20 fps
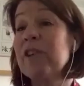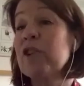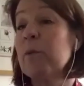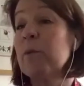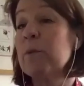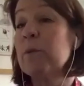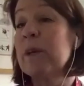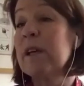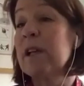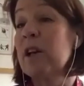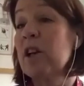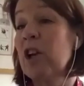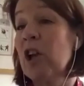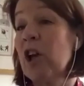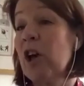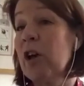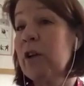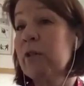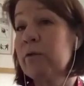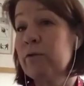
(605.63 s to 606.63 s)
do is we can
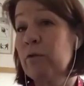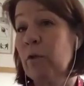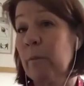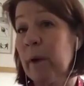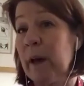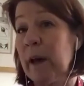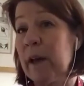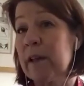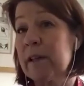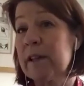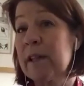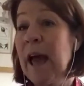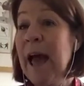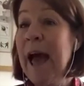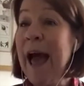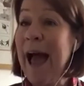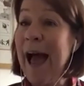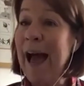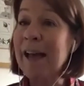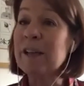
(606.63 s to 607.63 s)
learn from it,
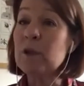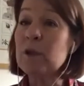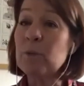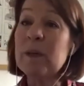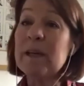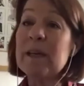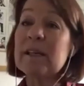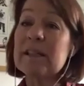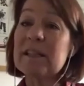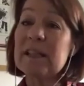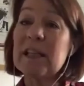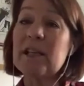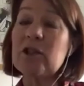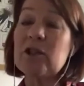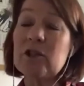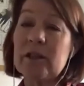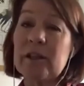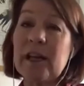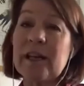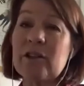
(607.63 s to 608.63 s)
and we can
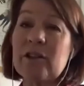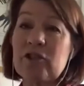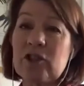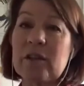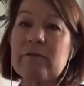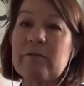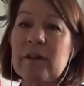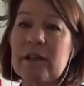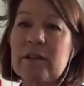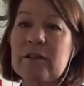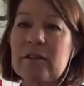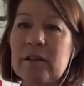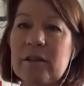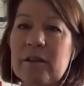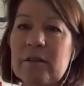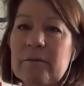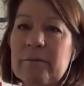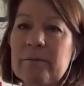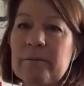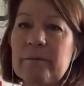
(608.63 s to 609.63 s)
teach the next
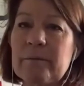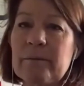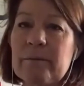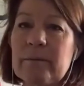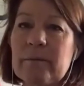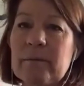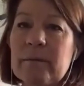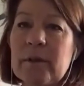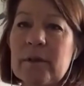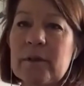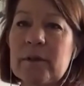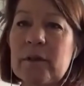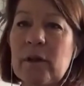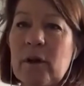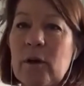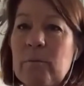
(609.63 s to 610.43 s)
generation. So